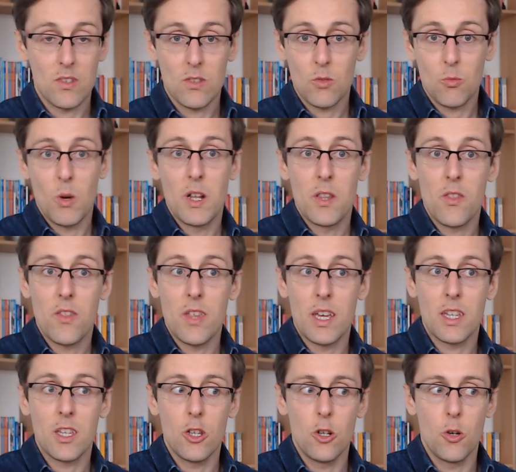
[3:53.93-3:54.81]
there's one
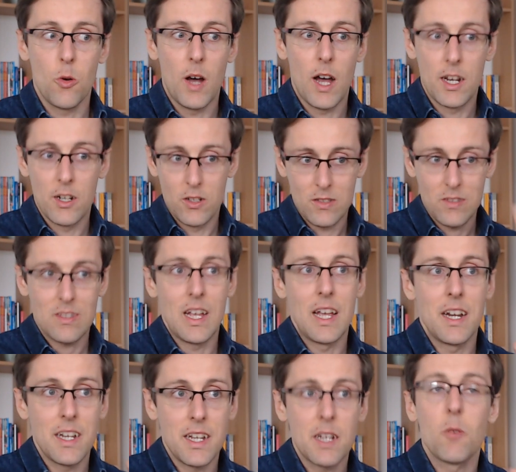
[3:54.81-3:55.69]
thing, you know,
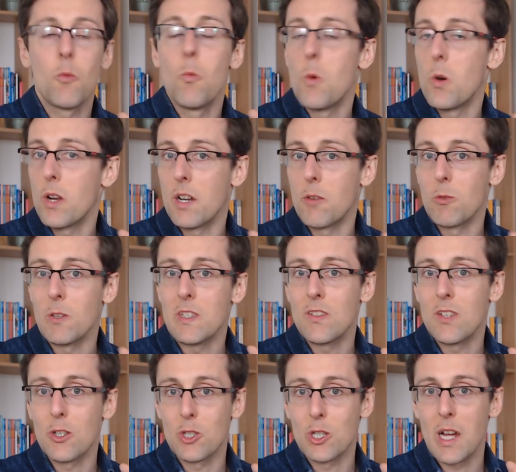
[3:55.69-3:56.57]
understanding what a
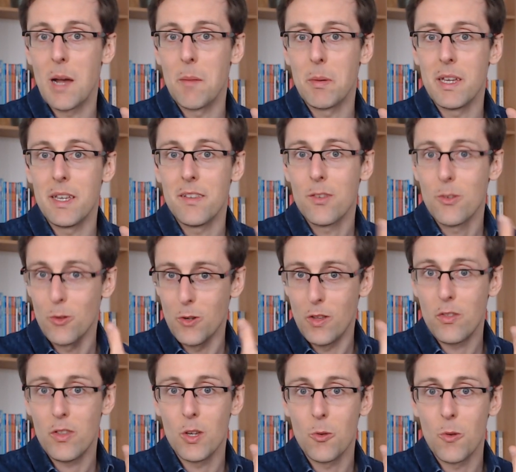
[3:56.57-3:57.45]
research gap is on
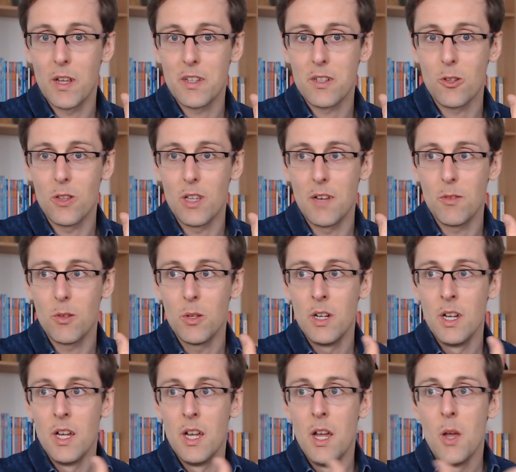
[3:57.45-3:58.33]
a theoretical
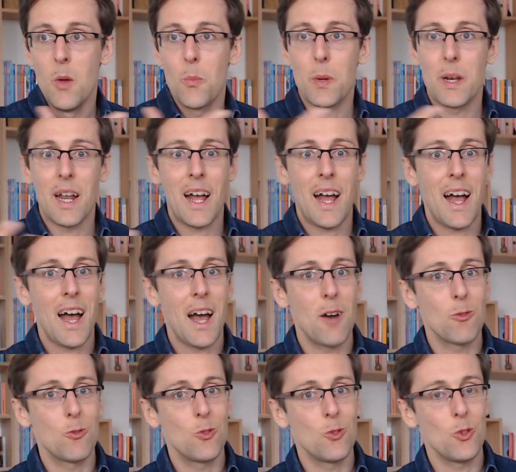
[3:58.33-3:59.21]
level, but
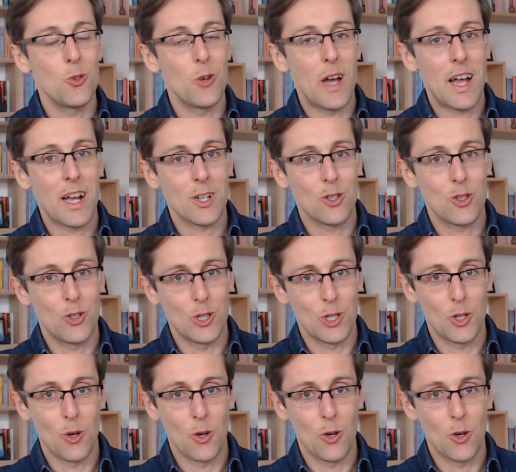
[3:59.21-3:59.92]
how do you actually